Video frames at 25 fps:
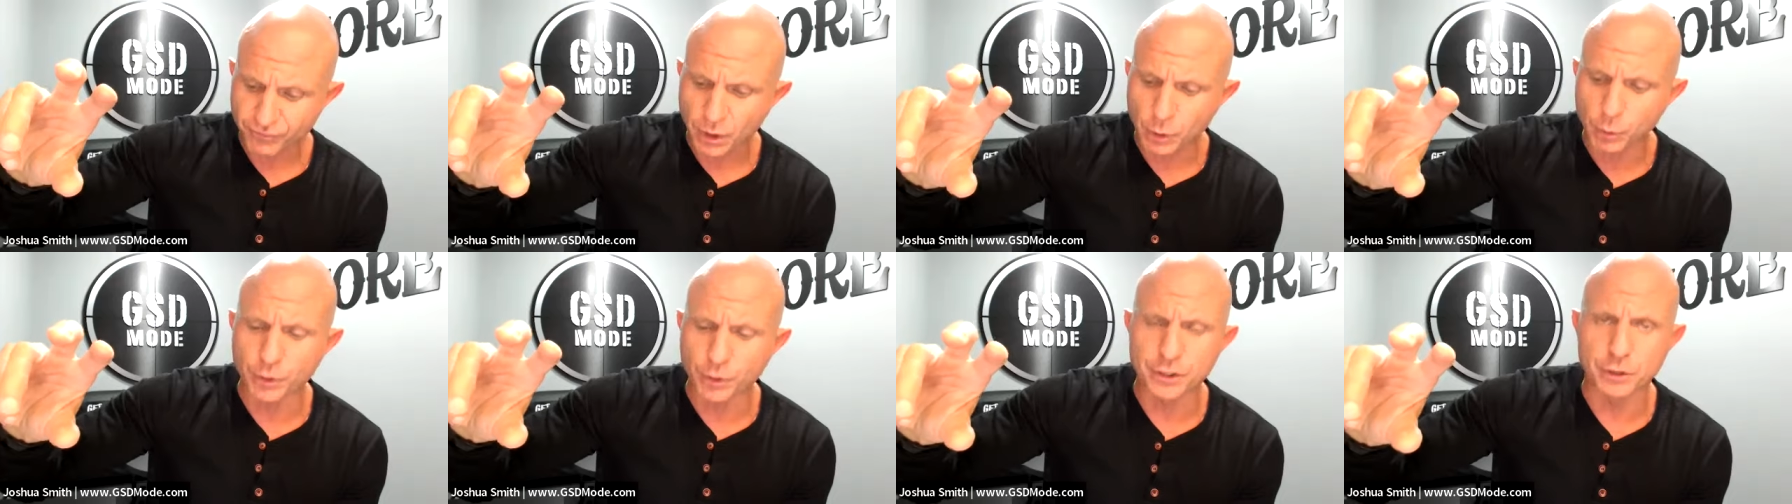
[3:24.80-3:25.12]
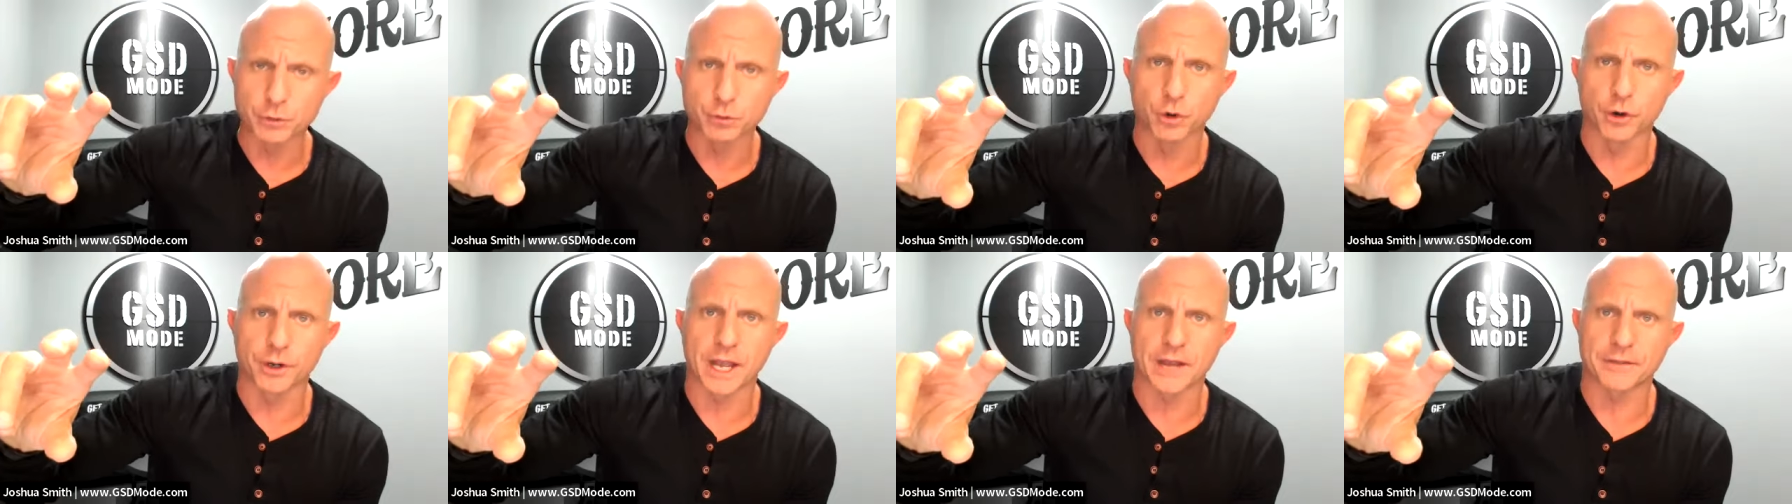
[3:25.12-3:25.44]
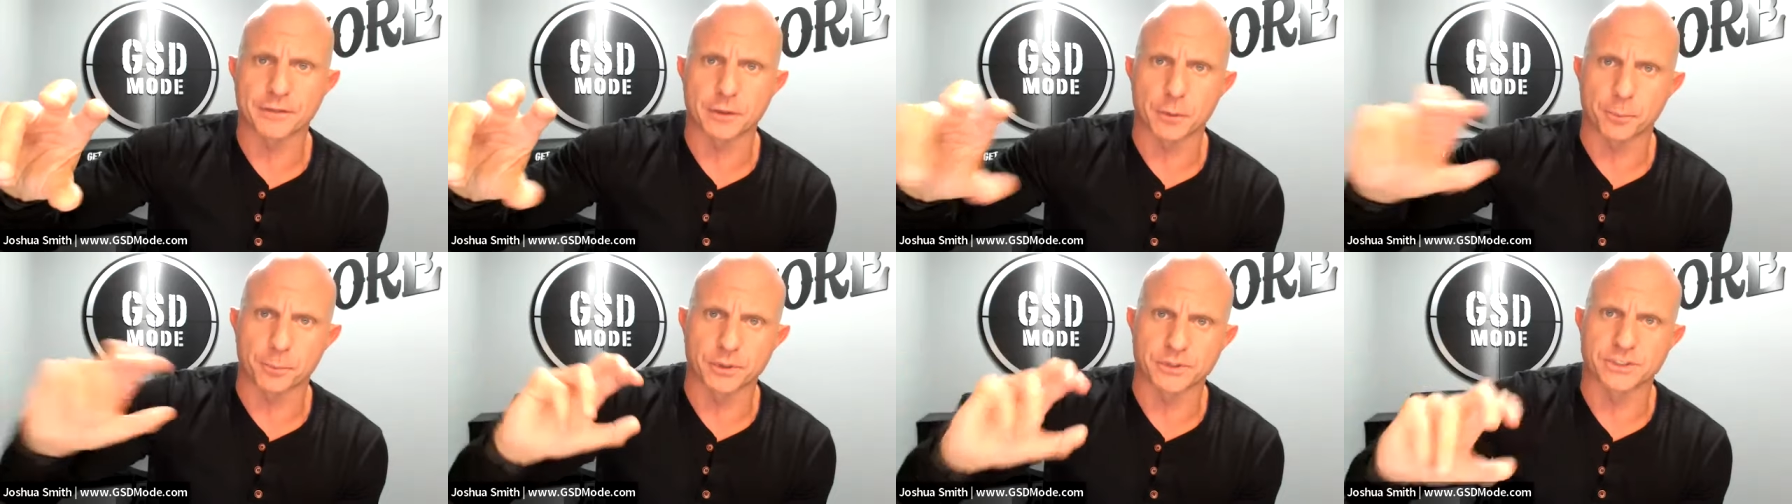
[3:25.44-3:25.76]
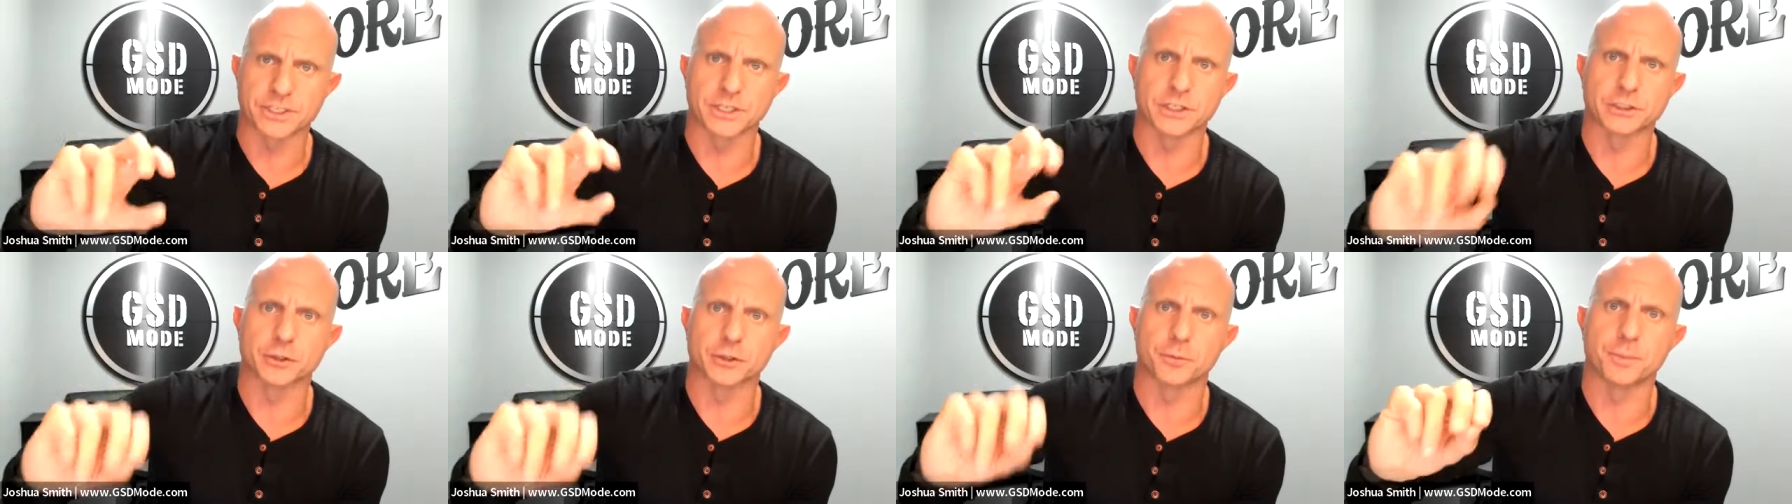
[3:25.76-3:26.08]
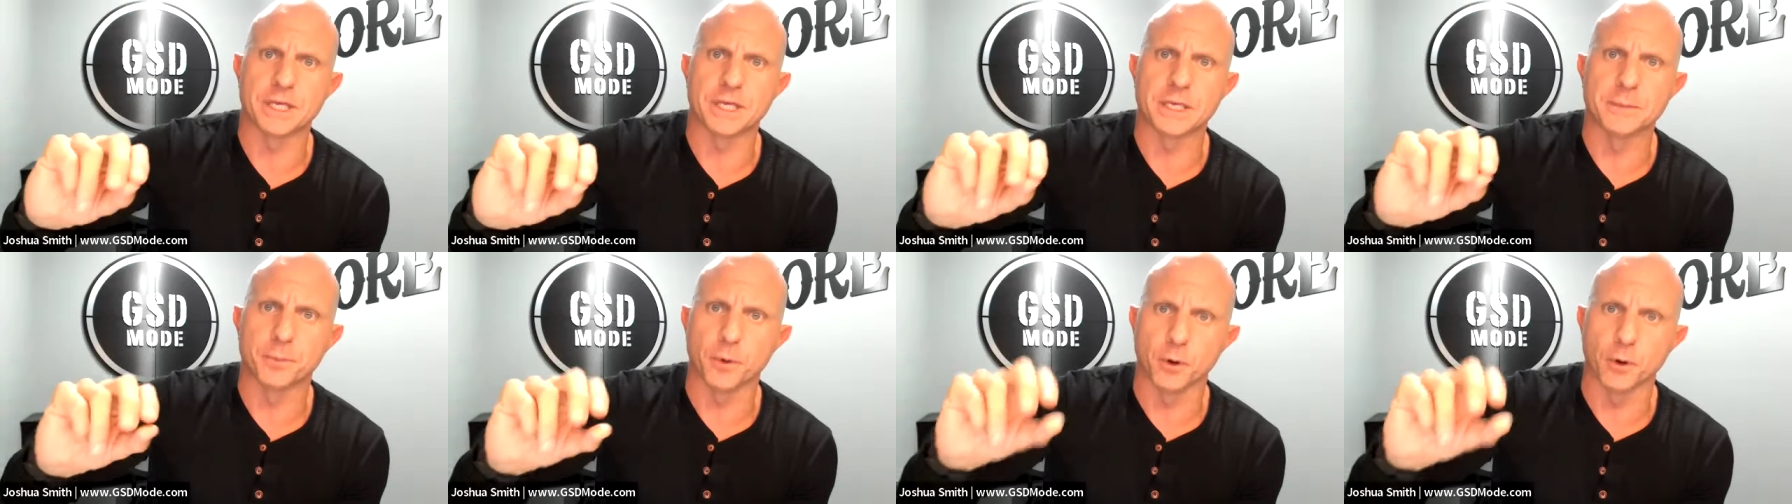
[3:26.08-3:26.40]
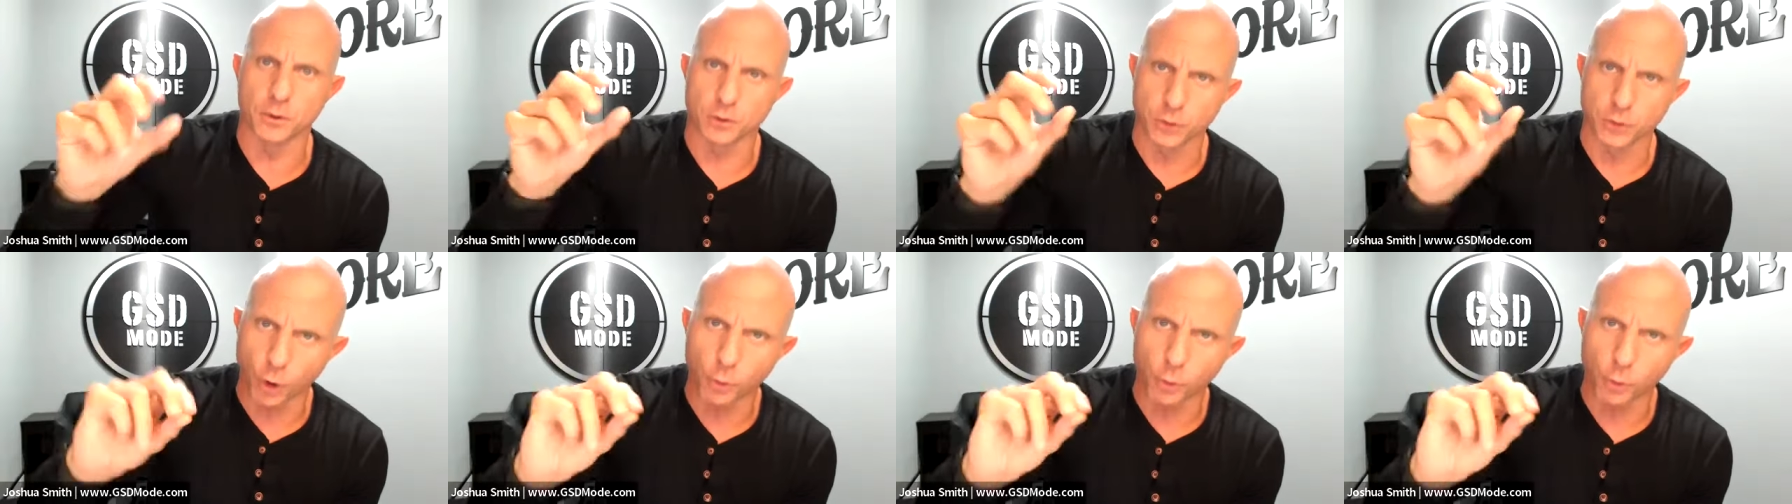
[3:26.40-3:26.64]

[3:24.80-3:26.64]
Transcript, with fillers: when you look at the percentage of people,